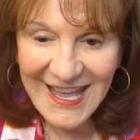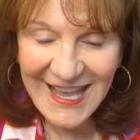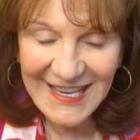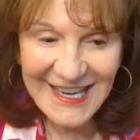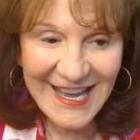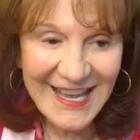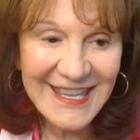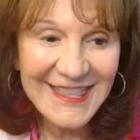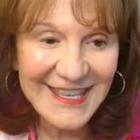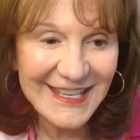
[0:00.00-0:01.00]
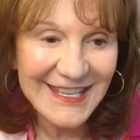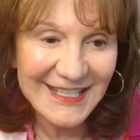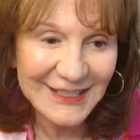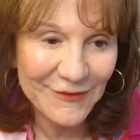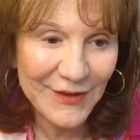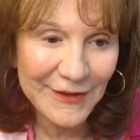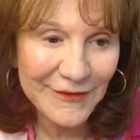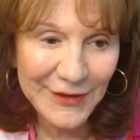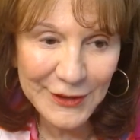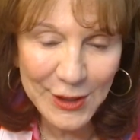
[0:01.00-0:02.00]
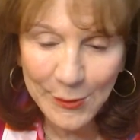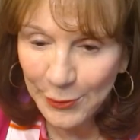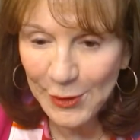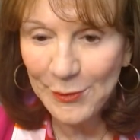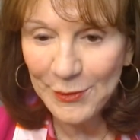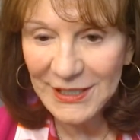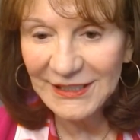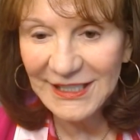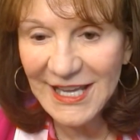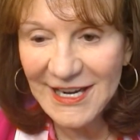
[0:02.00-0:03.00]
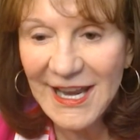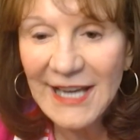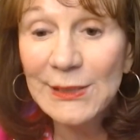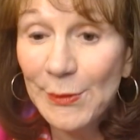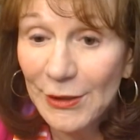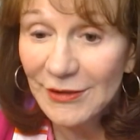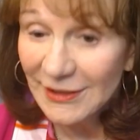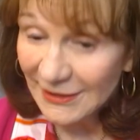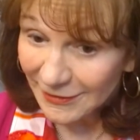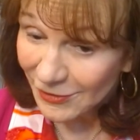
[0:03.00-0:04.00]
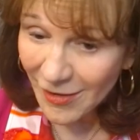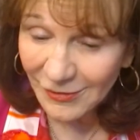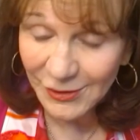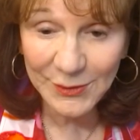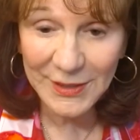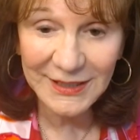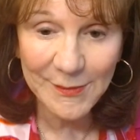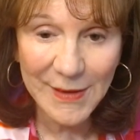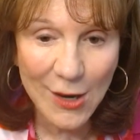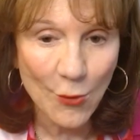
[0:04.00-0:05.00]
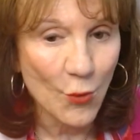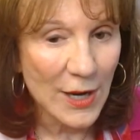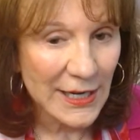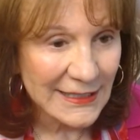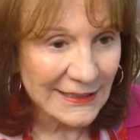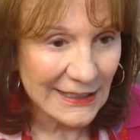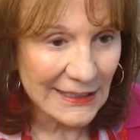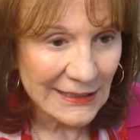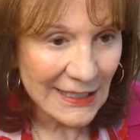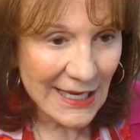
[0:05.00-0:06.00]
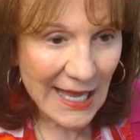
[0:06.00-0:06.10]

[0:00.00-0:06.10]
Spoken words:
And I think it's very, very appropriate to get an expert to talk to us about what is it,